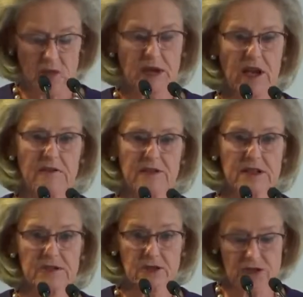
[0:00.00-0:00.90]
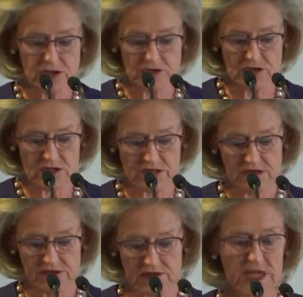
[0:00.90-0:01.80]
we have
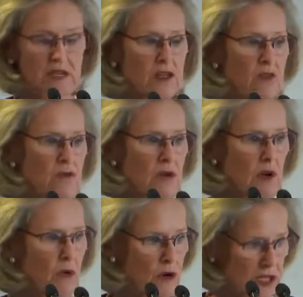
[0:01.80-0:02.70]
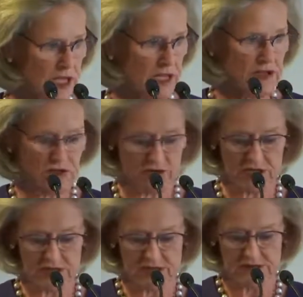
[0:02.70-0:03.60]
introduced three new award
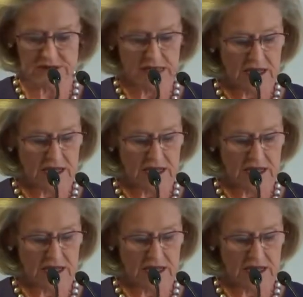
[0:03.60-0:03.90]
categories